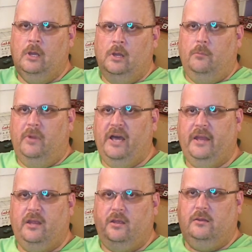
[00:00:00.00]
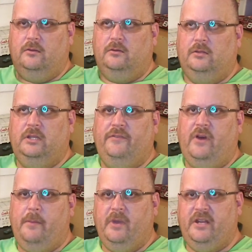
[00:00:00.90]
But if
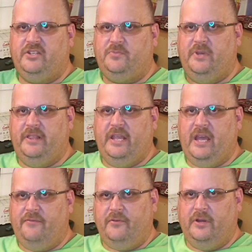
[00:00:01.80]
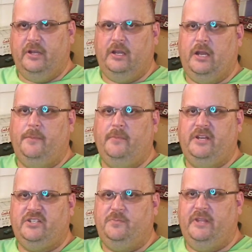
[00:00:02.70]
I'm going to spend the effort and I'm going to
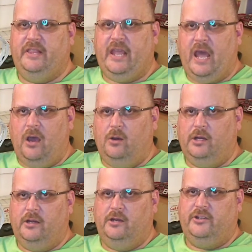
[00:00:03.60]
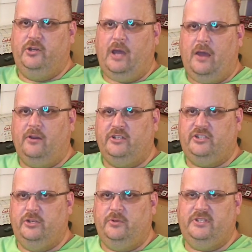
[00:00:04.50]
spend the hour or two hours
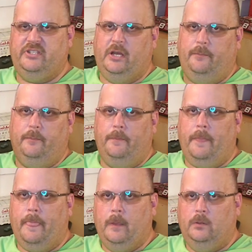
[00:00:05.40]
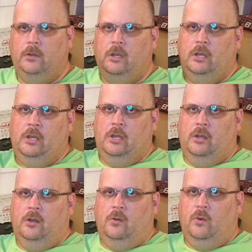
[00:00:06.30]
doing something,
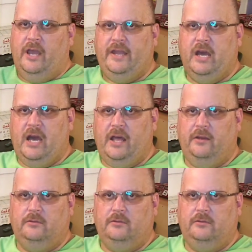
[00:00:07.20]
why not